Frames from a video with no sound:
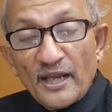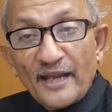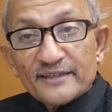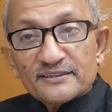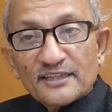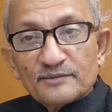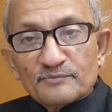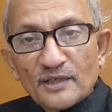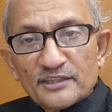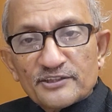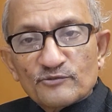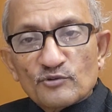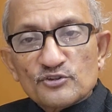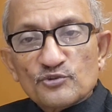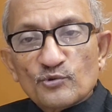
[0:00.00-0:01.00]
And that
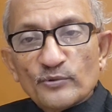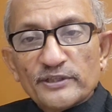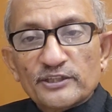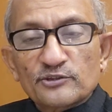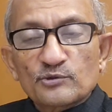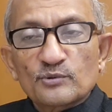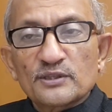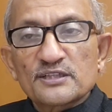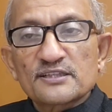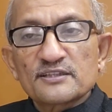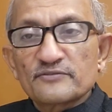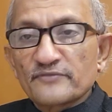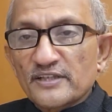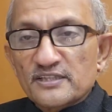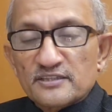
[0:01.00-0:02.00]
money was going towards
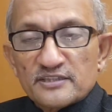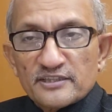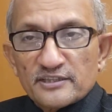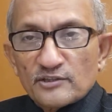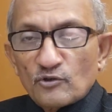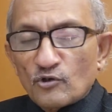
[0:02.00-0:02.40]
investing